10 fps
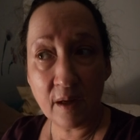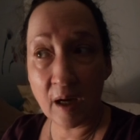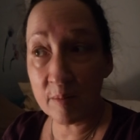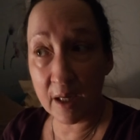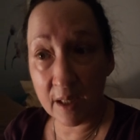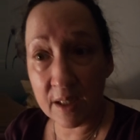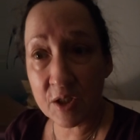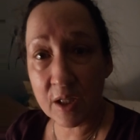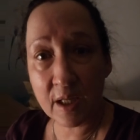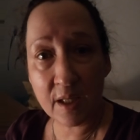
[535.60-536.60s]
I'm
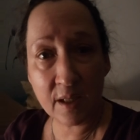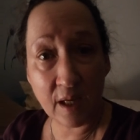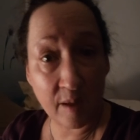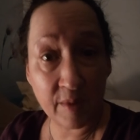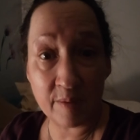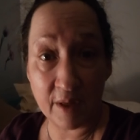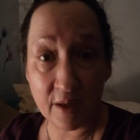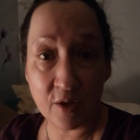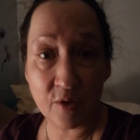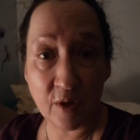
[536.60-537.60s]
uneducated. I'm in
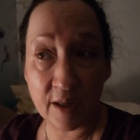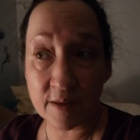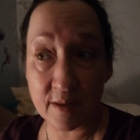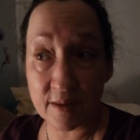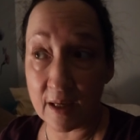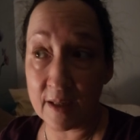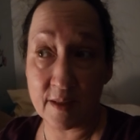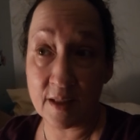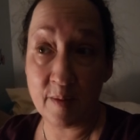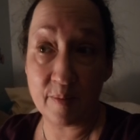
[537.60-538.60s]
medical crisis. I
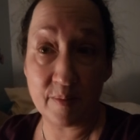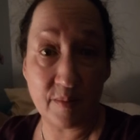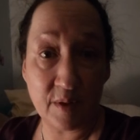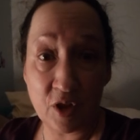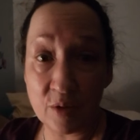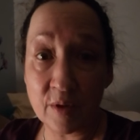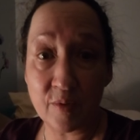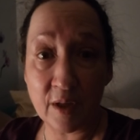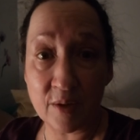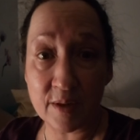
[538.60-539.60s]
sleep 2 or
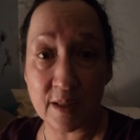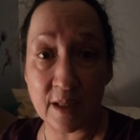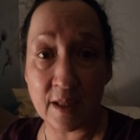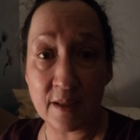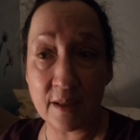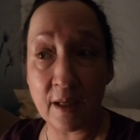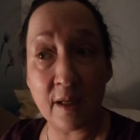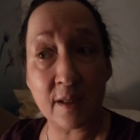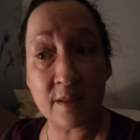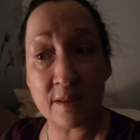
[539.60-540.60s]
3 hours a night
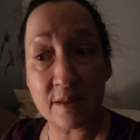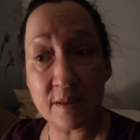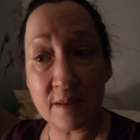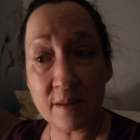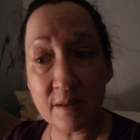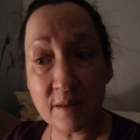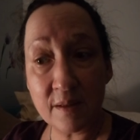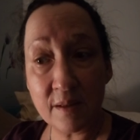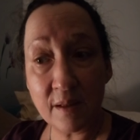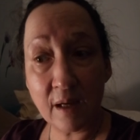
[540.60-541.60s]
and
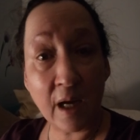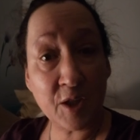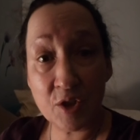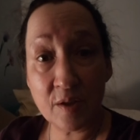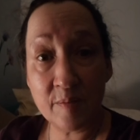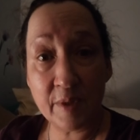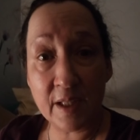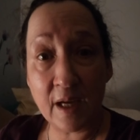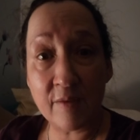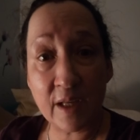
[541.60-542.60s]
I shouldn't be
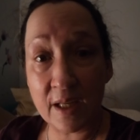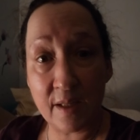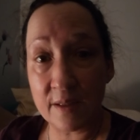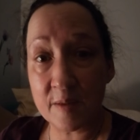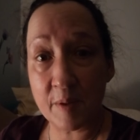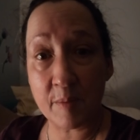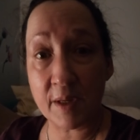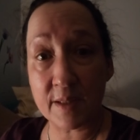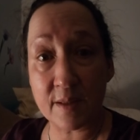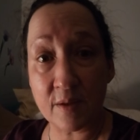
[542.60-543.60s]
navigating this by
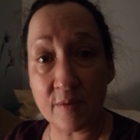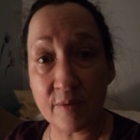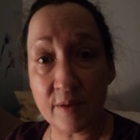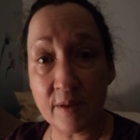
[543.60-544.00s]
myself.